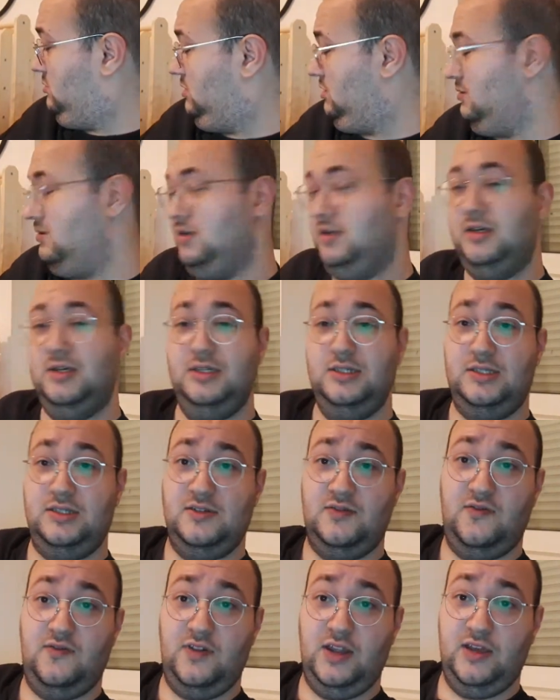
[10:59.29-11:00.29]
it's
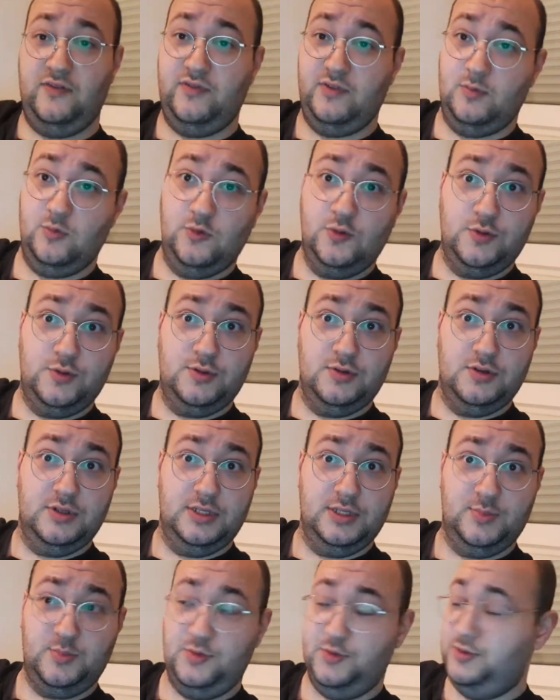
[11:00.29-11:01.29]
just flavoured water at
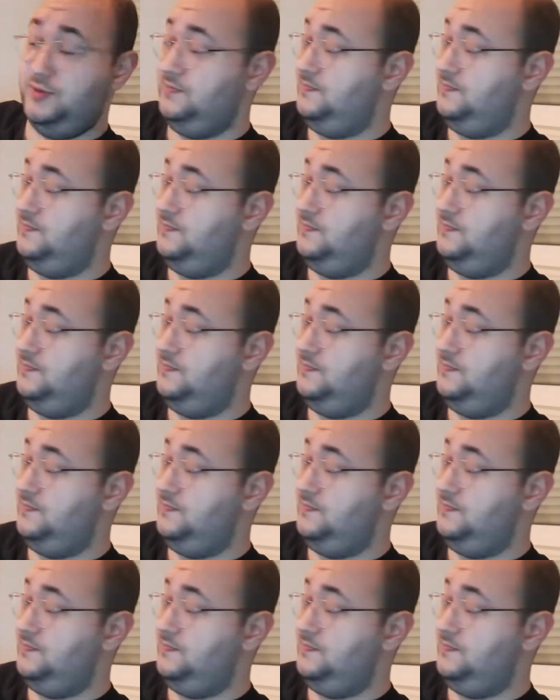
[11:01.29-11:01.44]
this point.